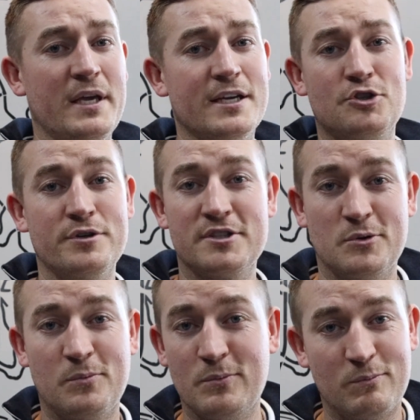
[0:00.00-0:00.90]
Beatrice
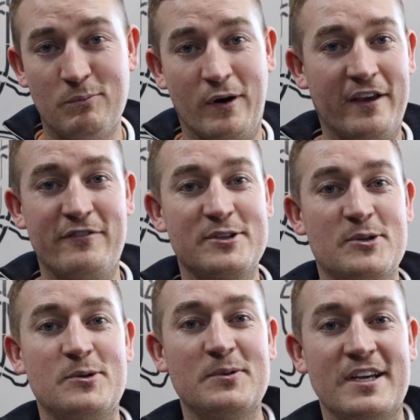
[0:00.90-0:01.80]
or whatever it's
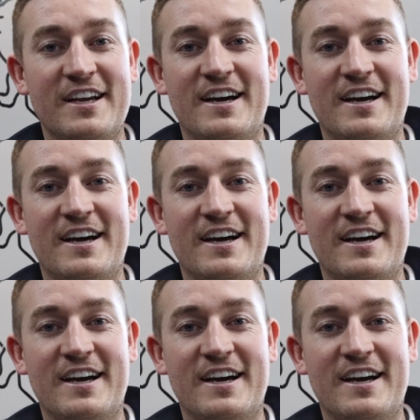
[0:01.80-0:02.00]
called,